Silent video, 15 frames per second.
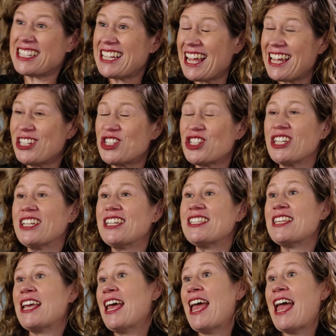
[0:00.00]

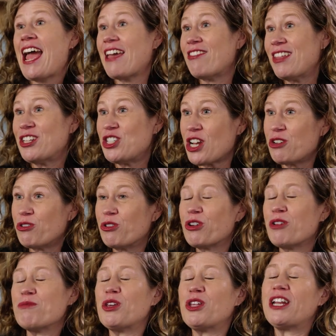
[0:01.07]
teachers and the general
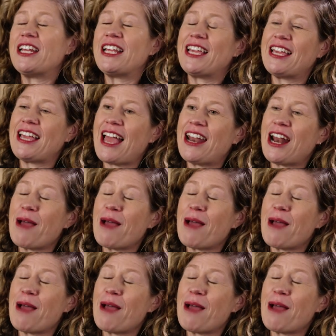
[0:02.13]
community. And